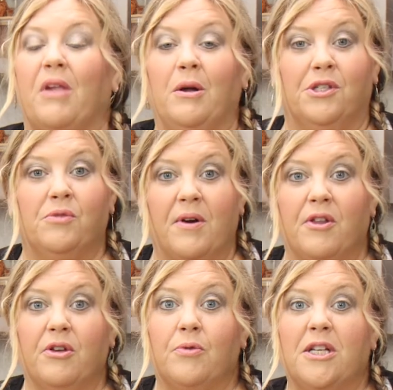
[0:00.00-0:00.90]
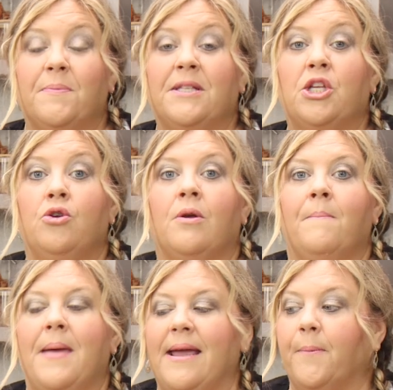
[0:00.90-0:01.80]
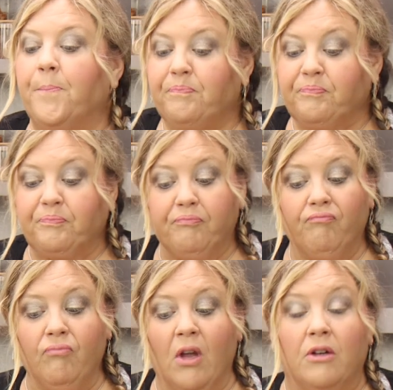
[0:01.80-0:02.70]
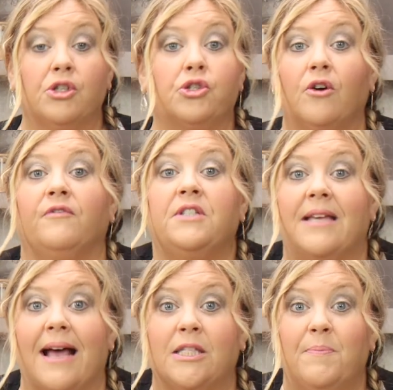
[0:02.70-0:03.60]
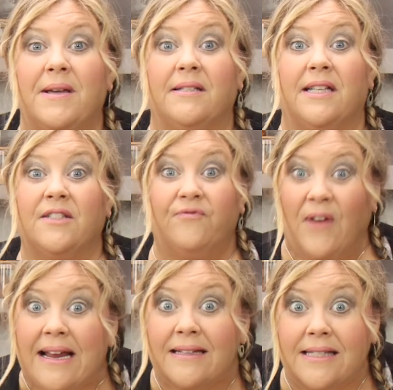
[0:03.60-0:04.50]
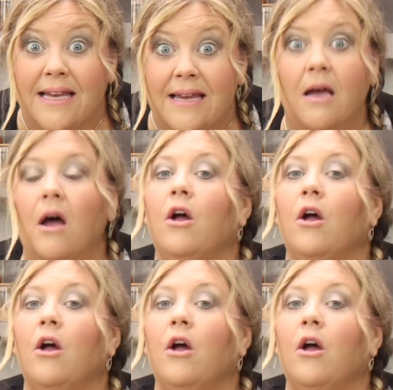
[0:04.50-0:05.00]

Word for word: This is one of those recipes that you can make to serve to guests because it's fancy.